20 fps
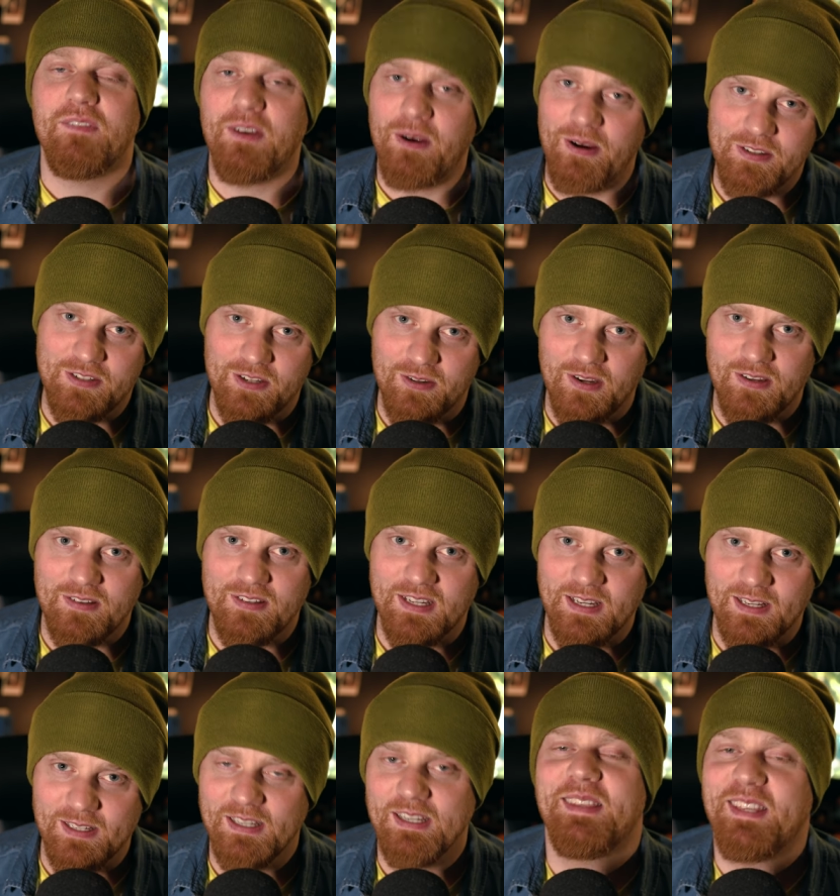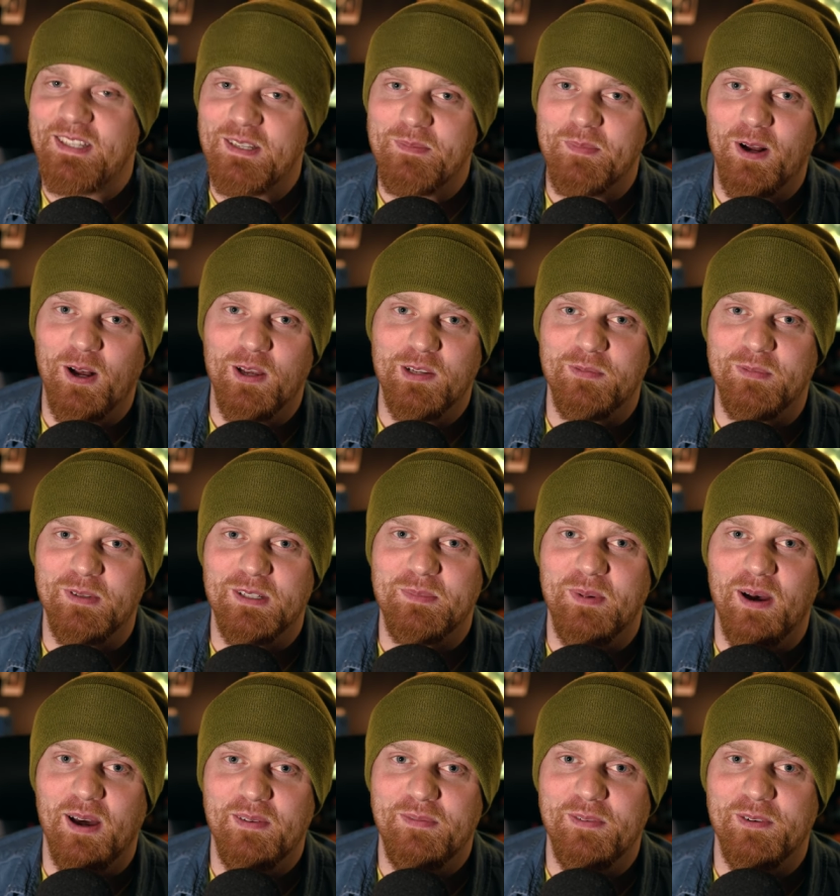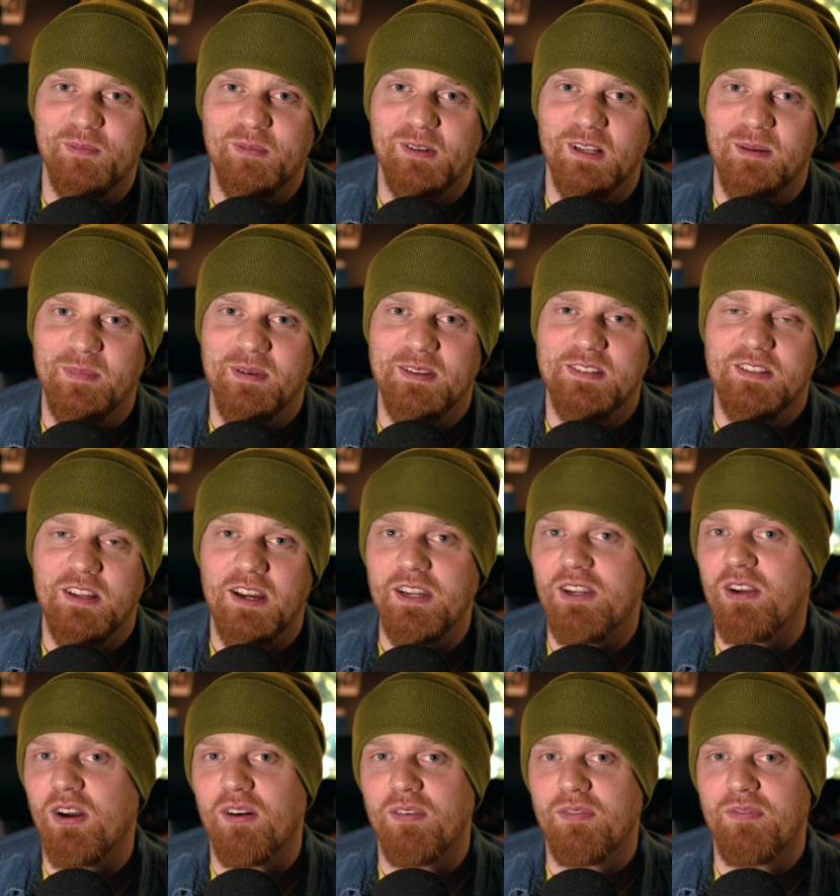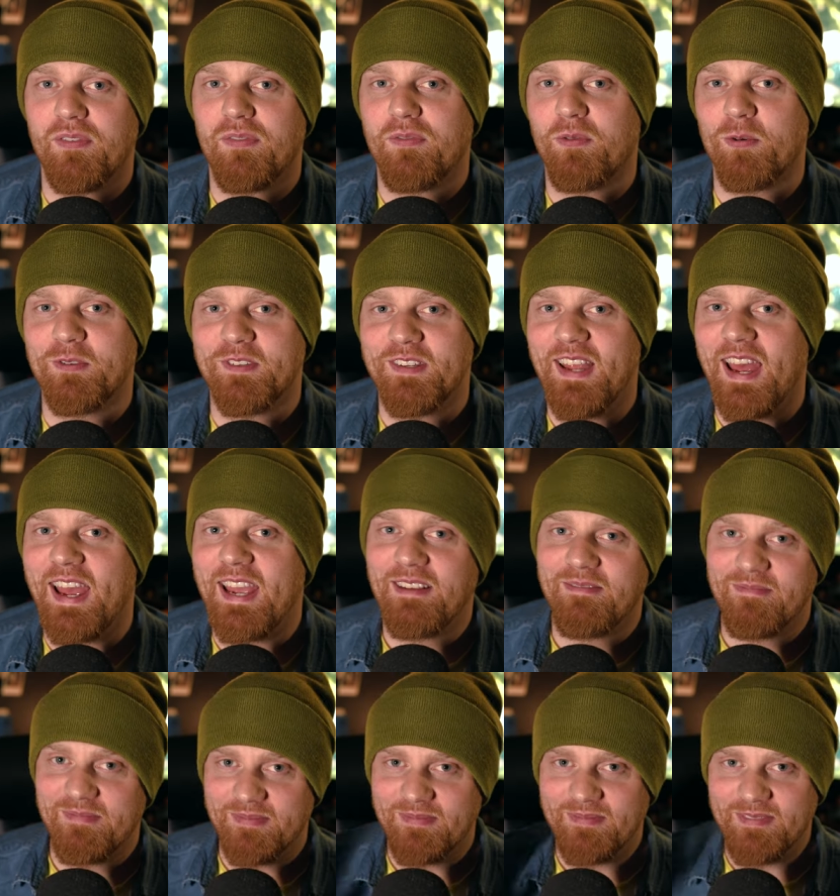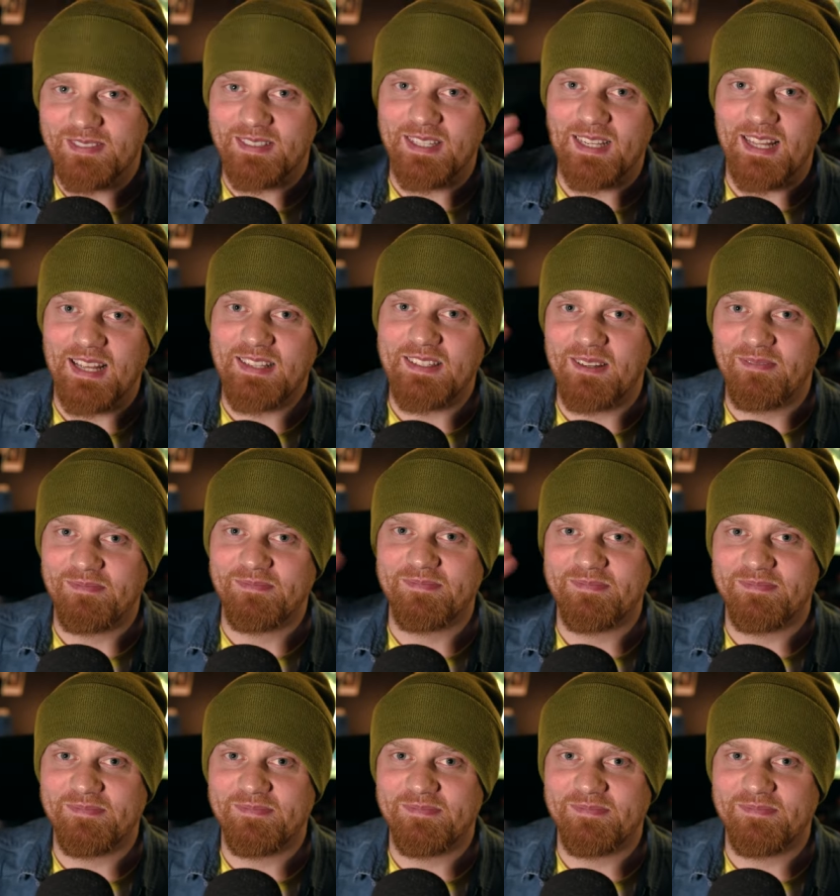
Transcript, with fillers: very soon indeed. This is Miles from Expired Film Club signing off for today. See you later.